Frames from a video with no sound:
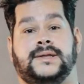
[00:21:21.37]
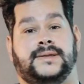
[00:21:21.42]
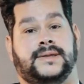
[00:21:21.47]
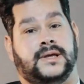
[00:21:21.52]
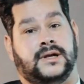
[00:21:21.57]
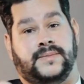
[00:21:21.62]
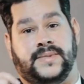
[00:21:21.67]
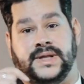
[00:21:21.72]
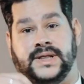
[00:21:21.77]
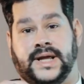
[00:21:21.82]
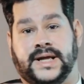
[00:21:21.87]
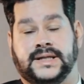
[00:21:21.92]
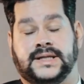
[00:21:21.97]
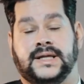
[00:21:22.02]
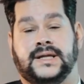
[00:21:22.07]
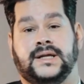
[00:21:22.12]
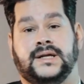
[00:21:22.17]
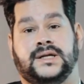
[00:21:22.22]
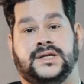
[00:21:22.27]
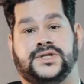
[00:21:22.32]
That'll be linked
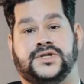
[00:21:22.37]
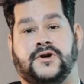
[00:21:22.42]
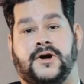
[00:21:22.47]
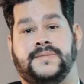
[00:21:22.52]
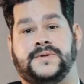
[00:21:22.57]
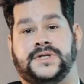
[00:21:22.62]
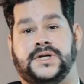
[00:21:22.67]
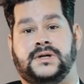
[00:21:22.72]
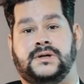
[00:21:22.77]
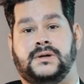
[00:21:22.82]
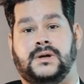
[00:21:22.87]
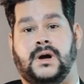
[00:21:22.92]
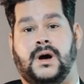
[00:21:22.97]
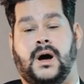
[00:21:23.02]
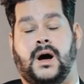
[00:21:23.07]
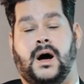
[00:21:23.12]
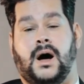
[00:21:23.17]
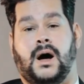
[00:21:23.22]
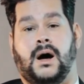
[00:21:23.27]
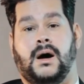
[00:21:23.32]
in the description.
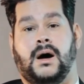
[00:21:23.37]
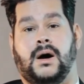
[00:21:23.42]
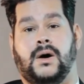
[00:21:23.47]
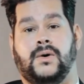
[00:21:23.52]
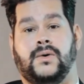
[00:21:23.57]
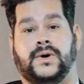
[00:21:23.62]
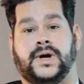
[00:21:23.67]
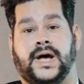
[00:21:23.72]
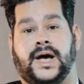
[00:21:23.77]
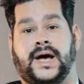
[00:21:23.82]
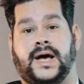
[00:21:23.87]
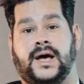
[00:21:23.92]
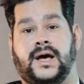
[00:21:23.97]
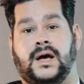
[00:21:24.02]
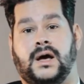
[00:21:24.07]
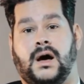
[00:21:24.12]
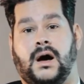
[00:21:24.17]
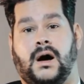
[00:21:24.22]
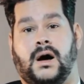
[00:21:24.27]
Okay.